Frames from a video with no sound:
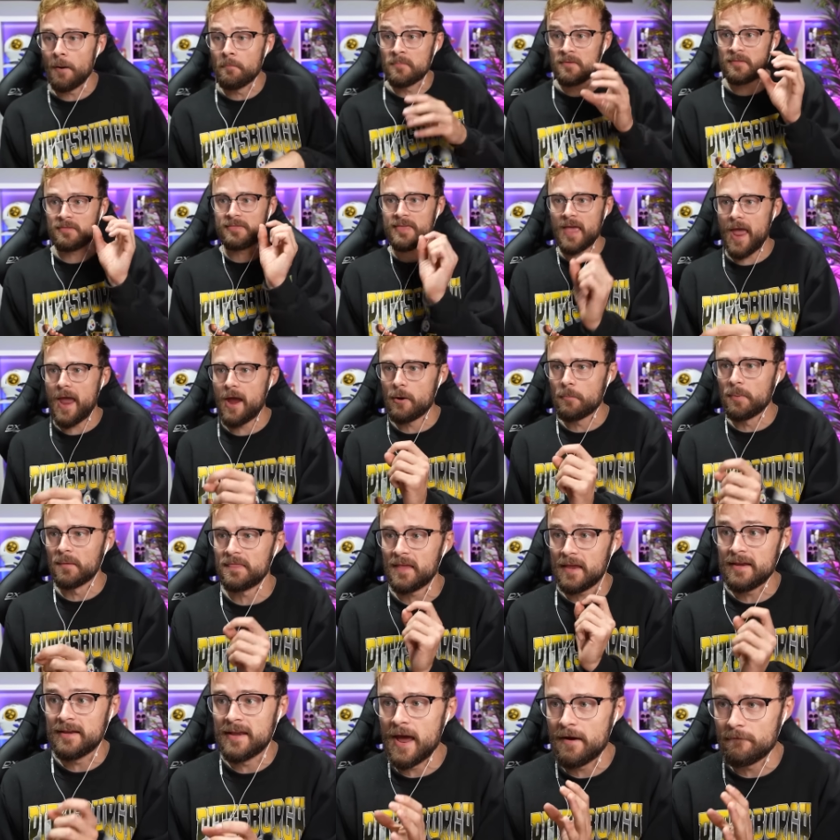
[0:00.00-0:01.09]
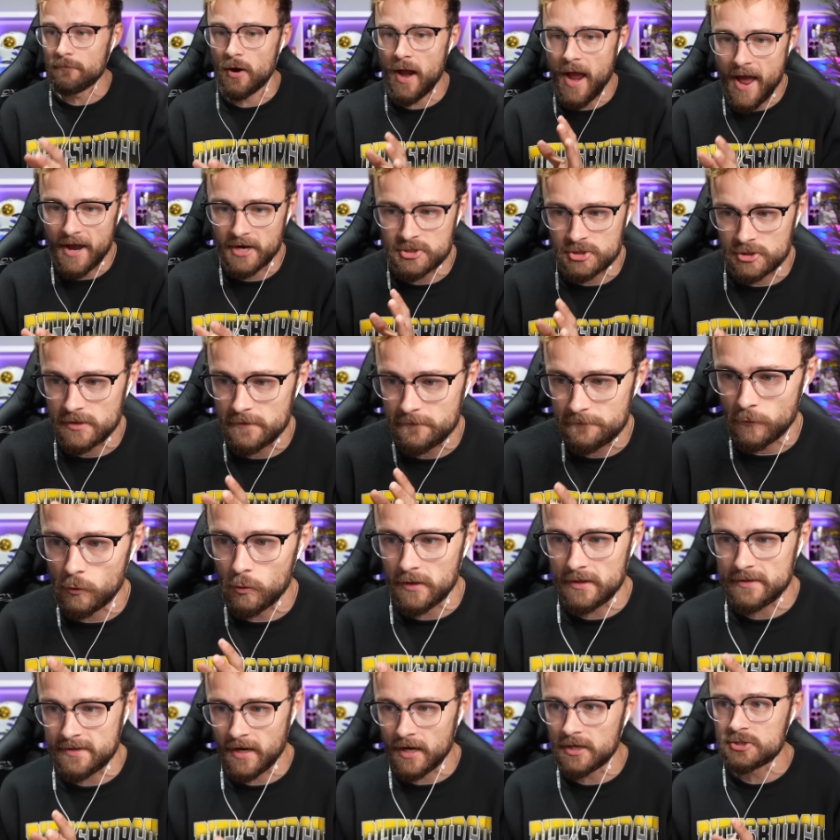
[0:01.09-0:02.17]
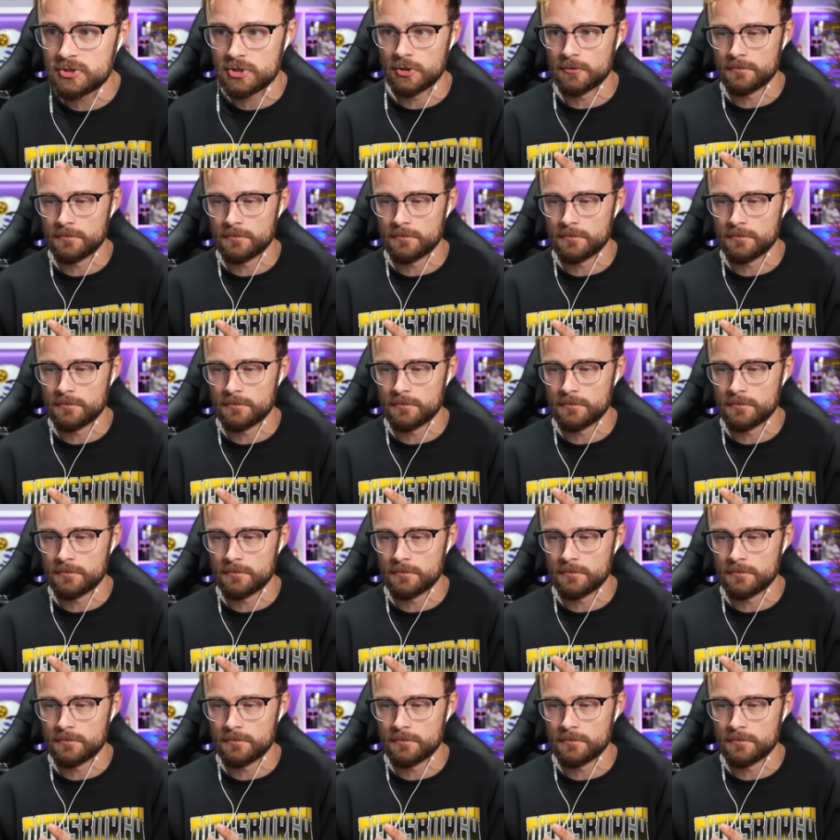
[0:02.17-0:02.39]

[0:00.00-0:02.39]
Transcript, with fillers: I'm there, but they never actually fully touch